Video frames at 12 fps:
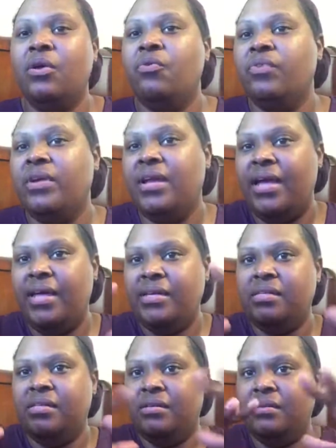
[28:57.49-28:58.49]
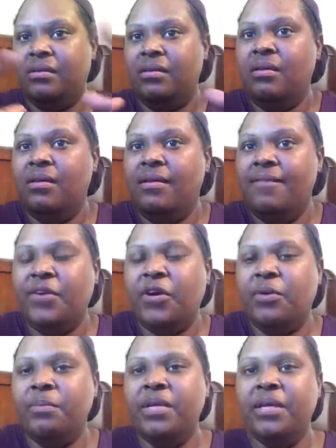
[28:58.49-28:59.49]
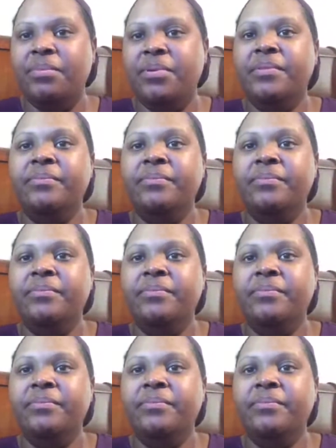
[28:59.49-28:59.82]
overnight to firm up.